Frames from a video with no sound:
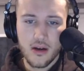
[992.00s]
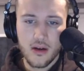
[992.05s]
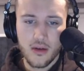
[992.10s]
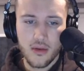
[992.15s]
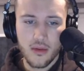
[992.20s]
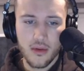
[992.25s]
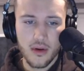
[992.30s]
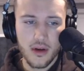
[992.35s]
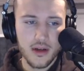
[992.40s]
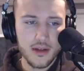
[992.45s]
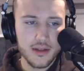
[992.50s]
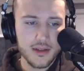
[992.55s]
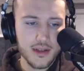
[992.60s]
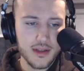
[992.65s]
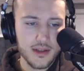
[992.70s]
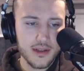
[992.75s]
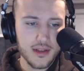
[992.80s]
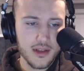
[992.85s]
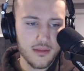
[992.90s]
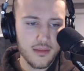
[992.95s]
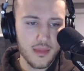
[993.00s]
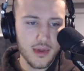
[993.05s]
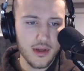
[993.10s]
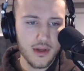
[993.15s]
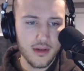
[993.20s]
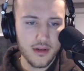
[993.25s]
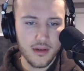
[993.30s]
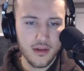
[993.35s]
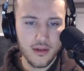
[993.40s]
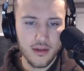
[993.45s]
Where is his
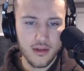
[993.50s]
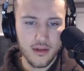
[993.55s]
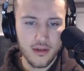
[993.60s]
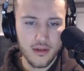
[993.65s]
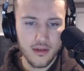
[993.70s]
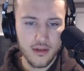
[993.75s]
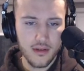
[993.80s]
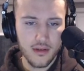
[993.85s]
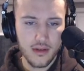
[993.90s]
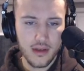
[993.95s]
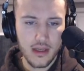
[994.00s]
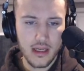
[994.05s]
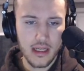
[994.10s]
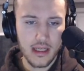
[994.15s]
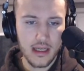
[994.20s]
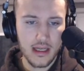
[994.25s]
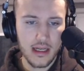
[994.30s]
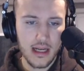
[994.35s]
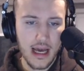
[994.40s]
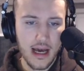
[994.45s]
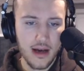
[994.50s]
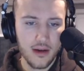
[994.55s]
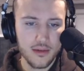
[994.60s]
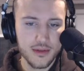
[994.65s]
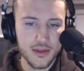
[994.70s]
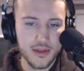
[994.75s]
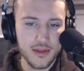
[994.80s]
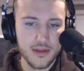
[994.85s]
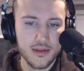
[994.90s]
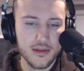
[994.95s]
email? Kenny
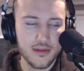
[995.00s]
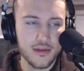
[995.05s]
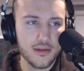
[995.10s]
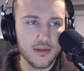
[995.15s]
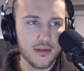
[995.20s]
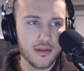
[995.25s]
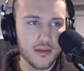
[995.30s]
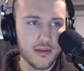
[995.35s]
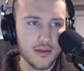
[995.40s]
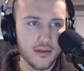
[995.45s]
Klaus.